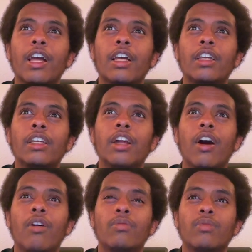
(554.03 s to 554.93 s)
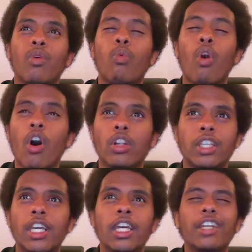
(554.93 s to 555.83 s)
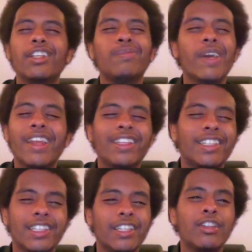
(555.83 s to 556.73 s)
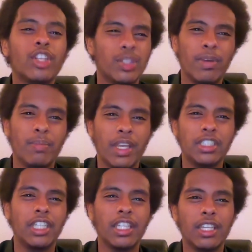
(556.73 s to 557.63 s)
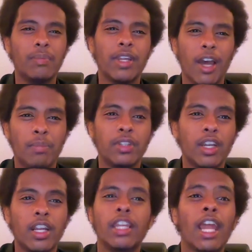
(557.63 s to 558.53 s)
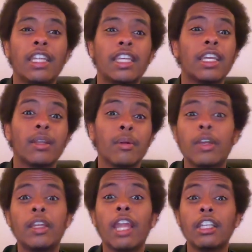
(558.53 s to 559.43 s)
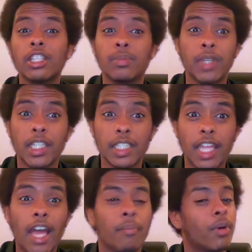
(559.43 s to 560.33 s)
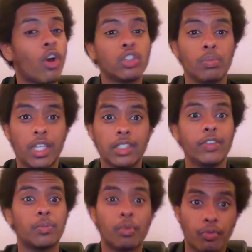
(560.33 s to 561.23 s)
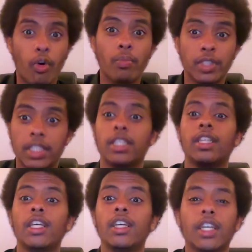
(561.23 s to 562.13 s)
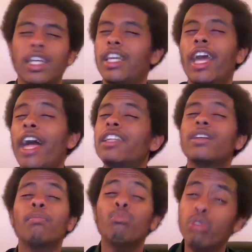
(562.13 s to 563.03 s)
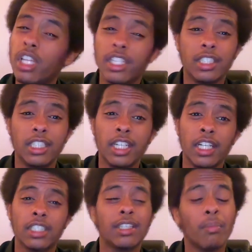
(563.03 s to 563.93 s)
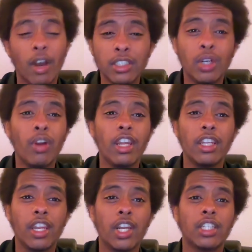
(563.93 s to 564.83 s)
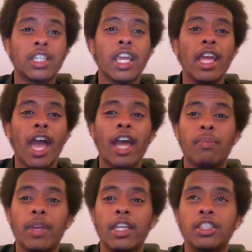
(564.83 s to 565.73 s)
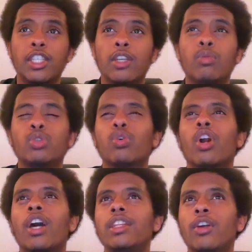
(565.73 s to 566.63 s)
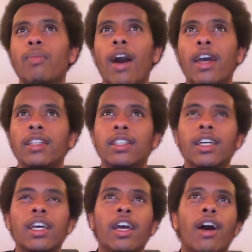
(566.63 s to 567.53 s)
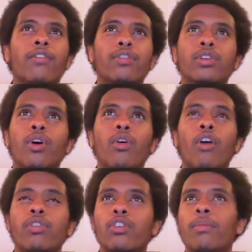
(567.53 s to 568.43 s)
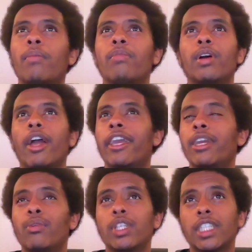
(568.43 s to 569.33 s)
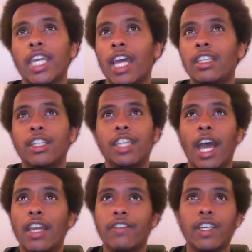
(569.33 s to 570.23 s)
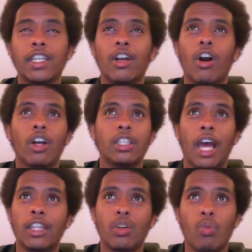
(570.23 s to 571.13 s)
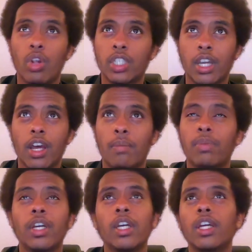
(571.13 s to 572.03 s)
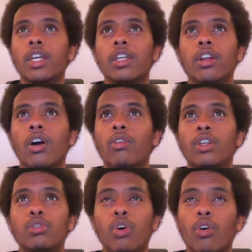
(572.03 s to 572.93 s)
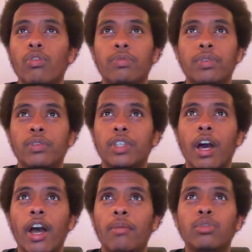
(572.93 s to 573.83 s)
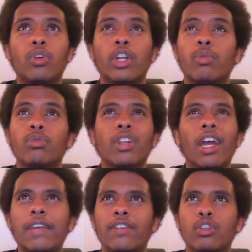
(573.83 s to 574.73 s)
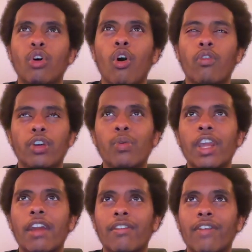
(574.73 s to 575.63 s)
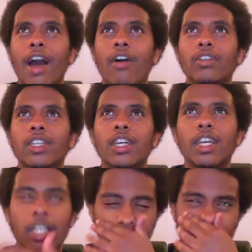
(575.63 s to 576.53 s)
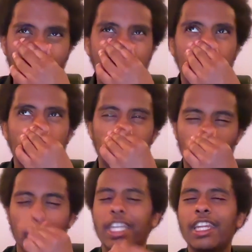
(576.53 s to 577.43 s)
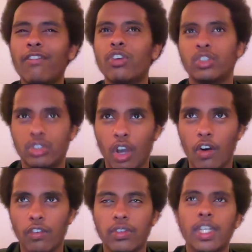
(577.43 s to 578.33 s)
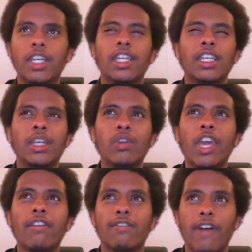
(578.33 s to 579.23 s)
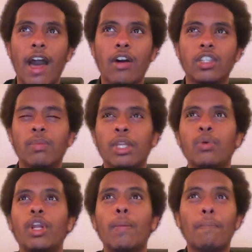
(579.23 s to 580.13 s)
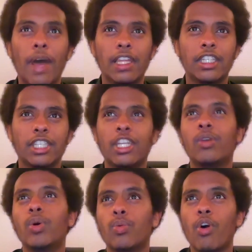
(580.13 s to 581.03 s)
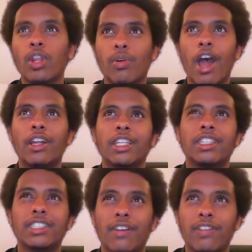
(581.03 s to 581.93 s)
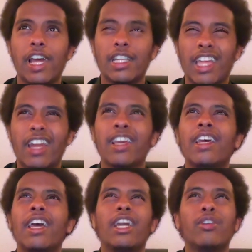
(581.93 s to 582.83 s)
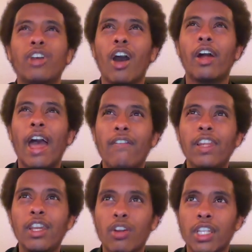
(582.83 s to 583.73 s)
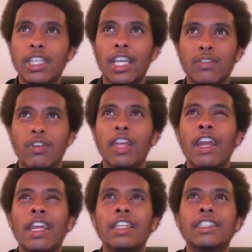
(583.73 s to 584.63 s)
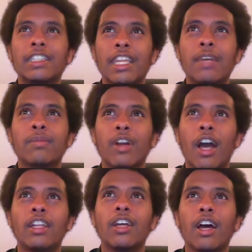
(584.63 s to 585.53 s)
you know world it just made us it just made PSG a little bit up there and not saying and not just because of that but also because of his performances he had some brilliant years some underrated years at PSG which were undermined if you don't if you remember he was he had the diving uh, at the World Cup you know he dove a few times or he not even dove he would get fouled that's the thing too he never dove he would get fouled, but he would embellish it. He would roll around and stuff like that. And he got heavily criticized for that, and his name got,